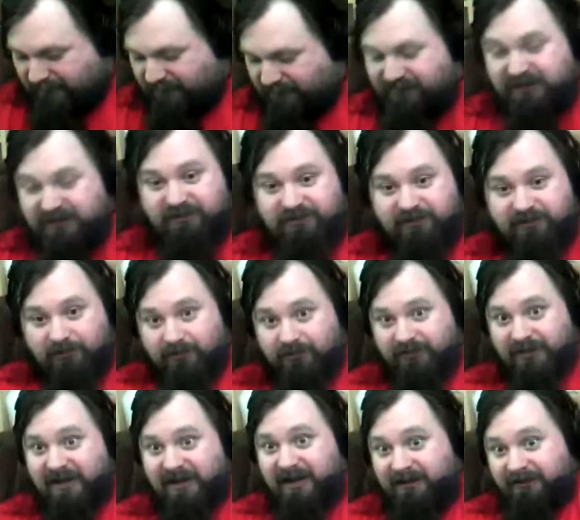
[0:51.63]
if it takes too
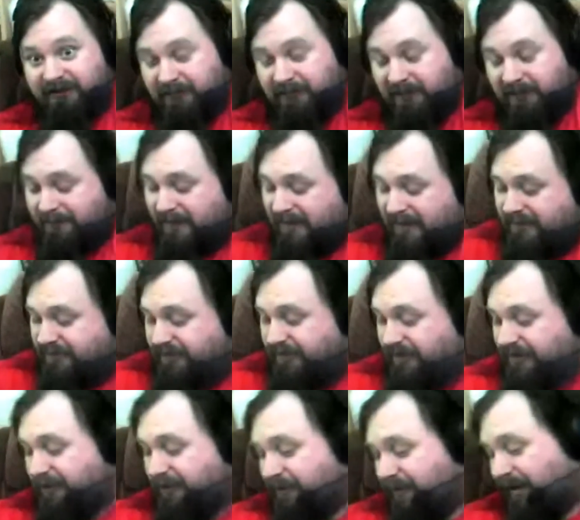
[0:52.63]
long to get into any
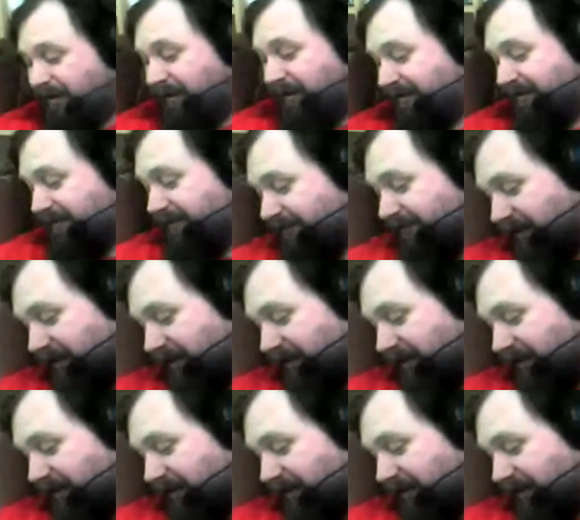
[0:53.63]
packaging, I will edit this